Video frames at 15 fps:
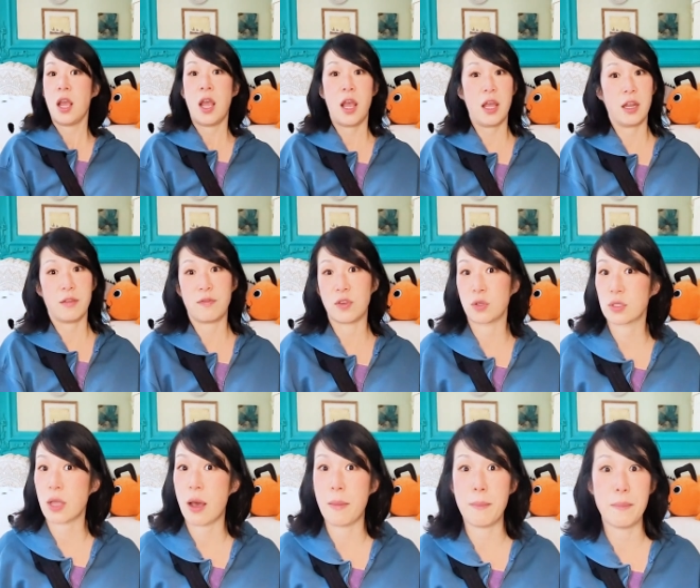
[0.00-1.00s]
and it feels
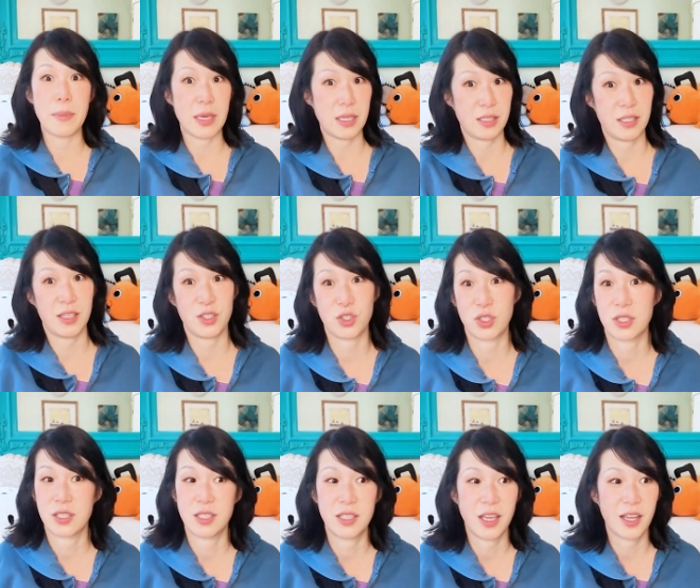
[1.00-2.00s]
amazing just
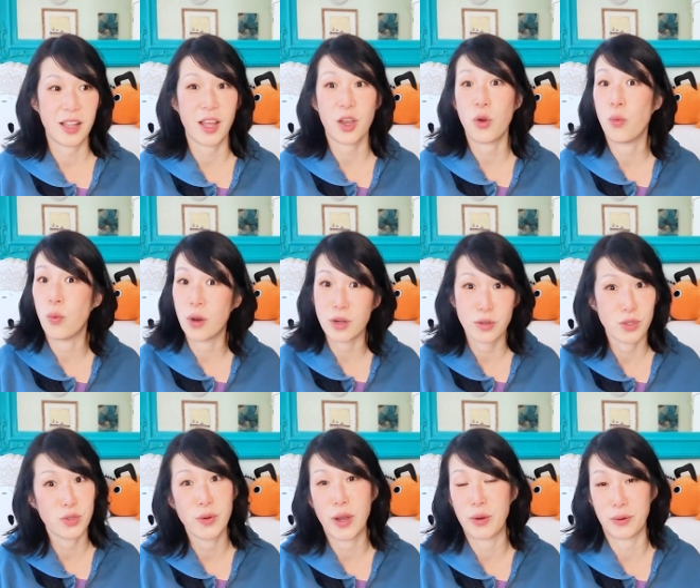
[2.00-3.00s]
to take like a 1 or
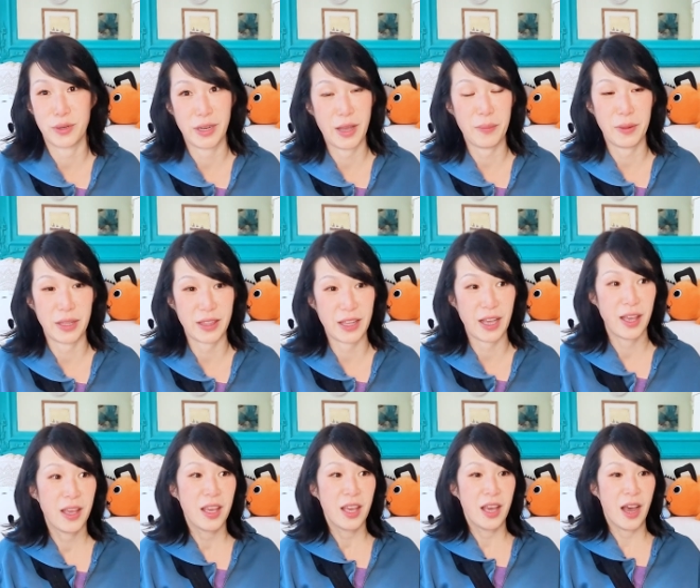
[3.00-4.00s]
2 hour nap like that.
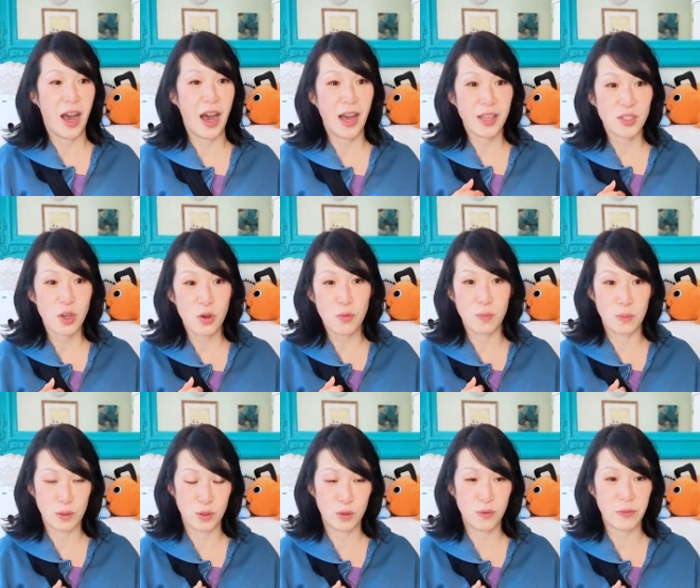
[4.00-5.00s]
I don't
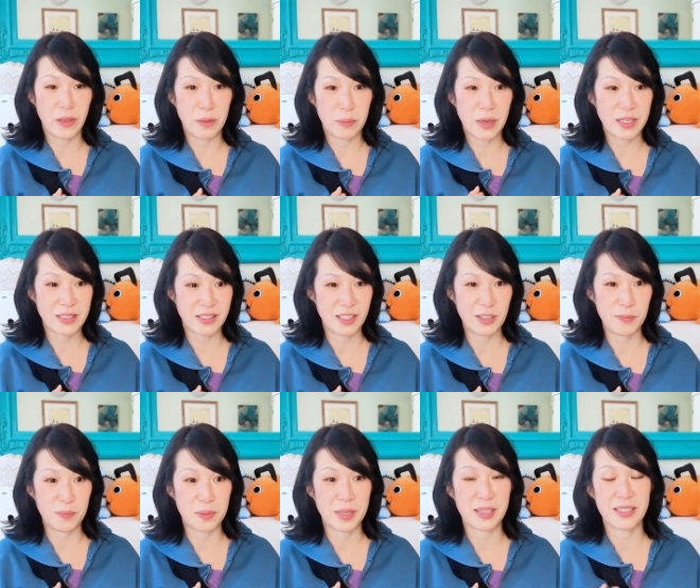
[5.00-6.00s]
move in my sleep
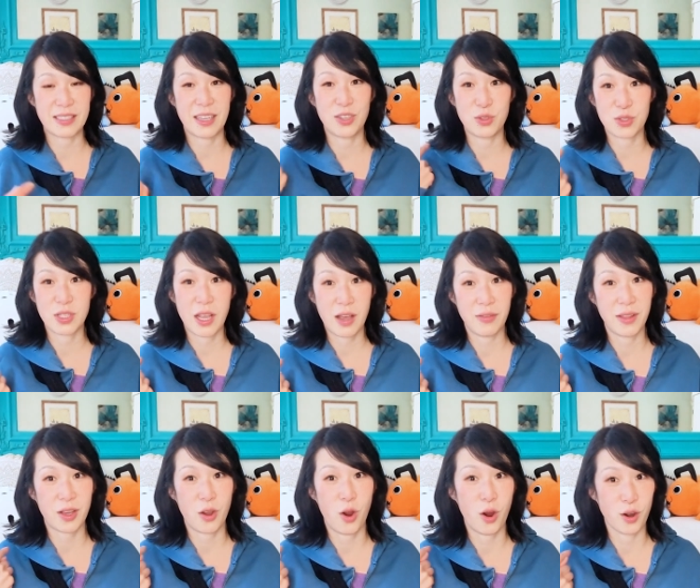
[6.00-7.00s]
because I used to have
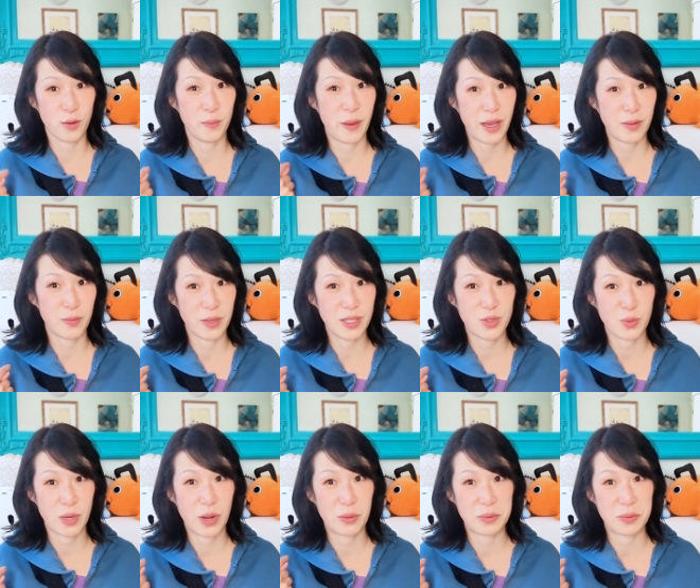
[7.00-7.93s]
like a hard back brace when I